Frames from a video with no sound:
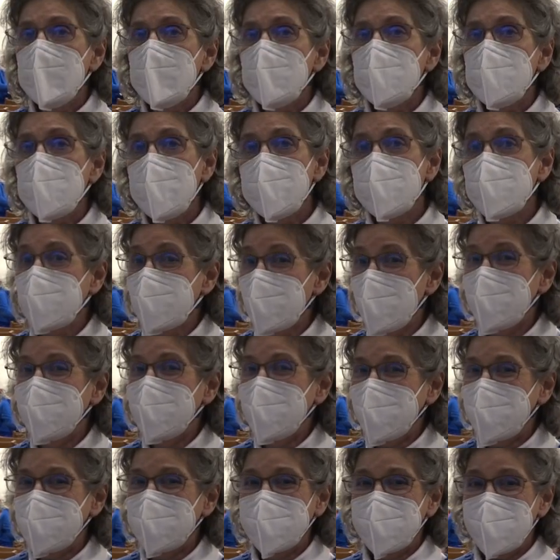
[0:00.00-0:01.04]
When I joined,
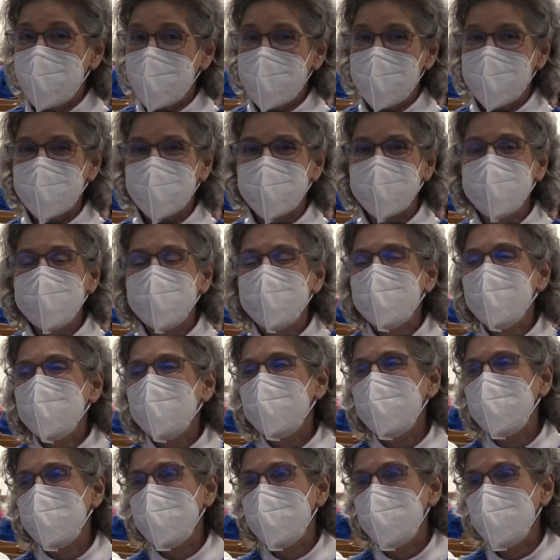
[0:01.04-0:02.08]
I was young,
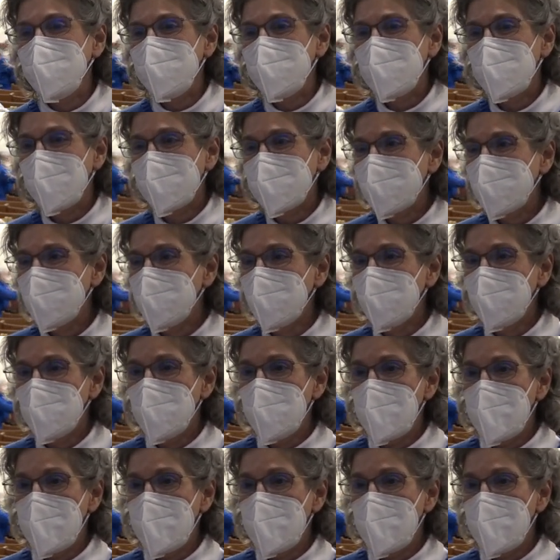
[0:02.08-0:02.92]
just newly